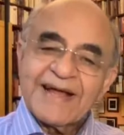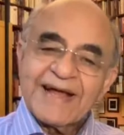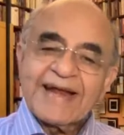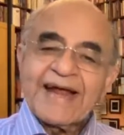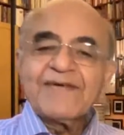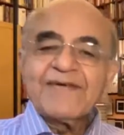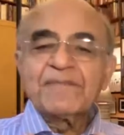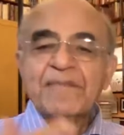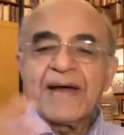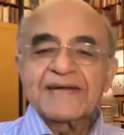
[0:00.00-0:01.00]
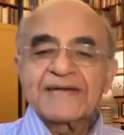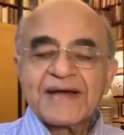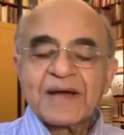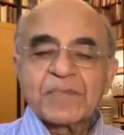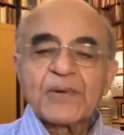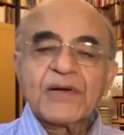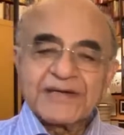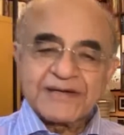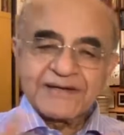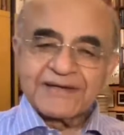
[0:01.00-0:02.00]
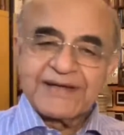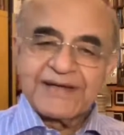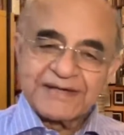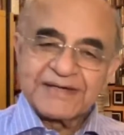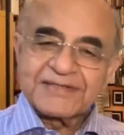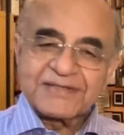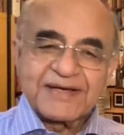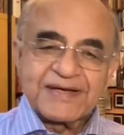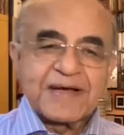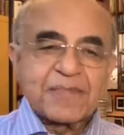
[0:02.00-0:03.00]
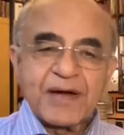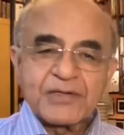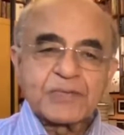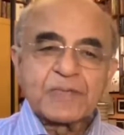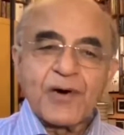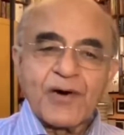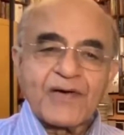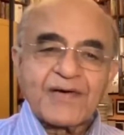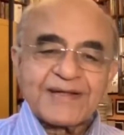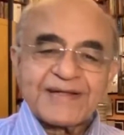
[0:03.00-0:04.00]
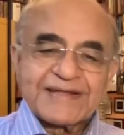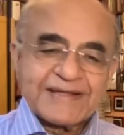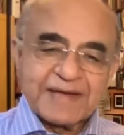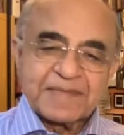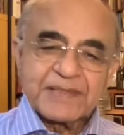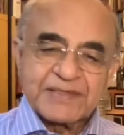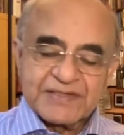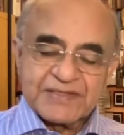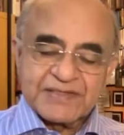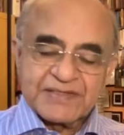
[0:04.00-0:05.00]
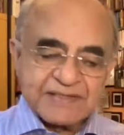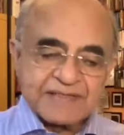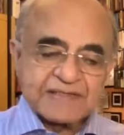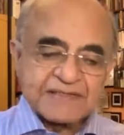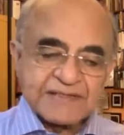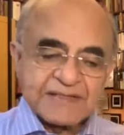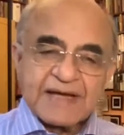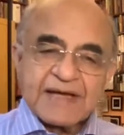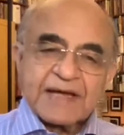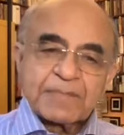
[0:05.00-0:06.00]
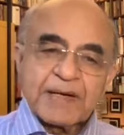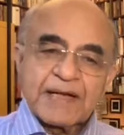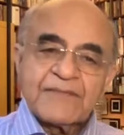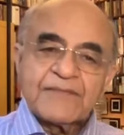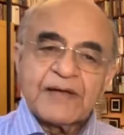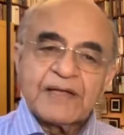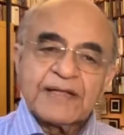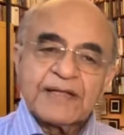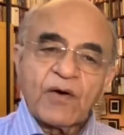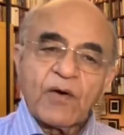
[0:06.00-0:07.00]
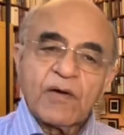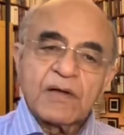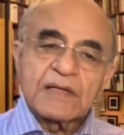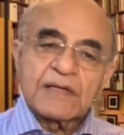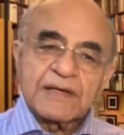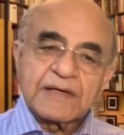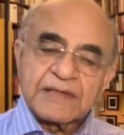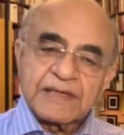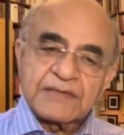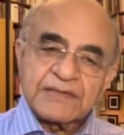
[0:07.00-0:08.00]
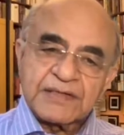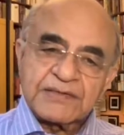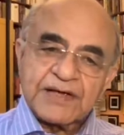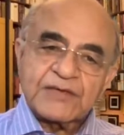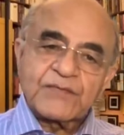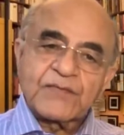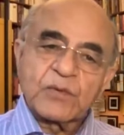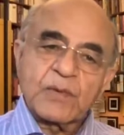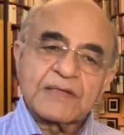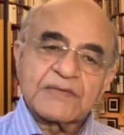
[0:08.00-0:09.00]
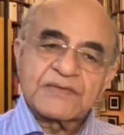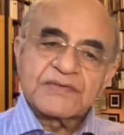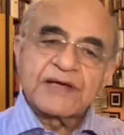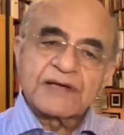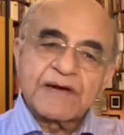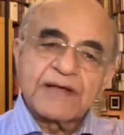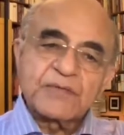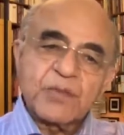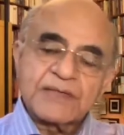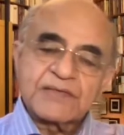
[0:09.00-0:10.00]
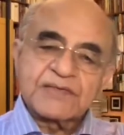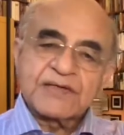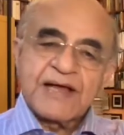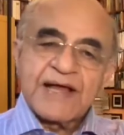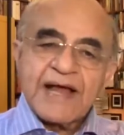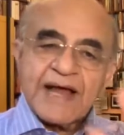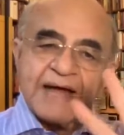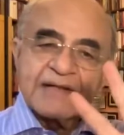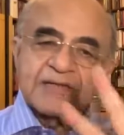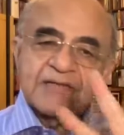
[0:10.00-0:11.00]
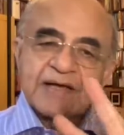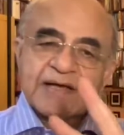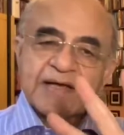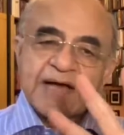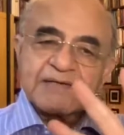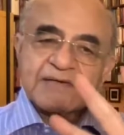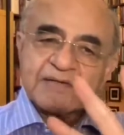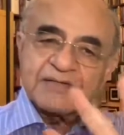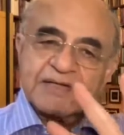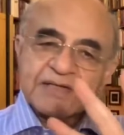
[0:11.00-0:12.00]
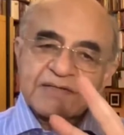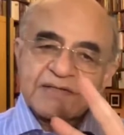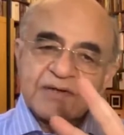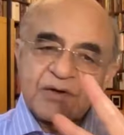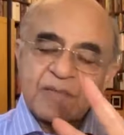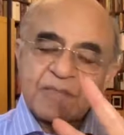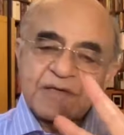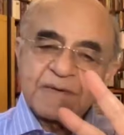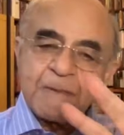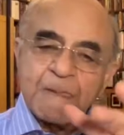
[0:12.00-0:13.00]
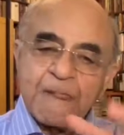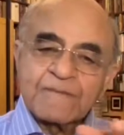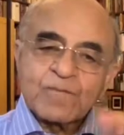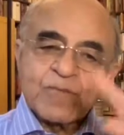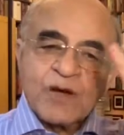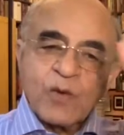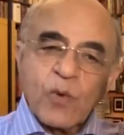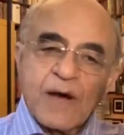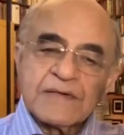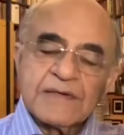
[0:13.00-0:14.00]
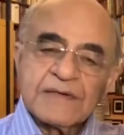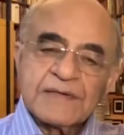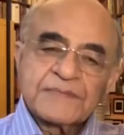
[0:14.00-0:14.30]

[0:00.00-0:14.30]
and I've met political leaders much more than business leaders. But I feel the successful ones, the great ones, had three characteristics in common. One,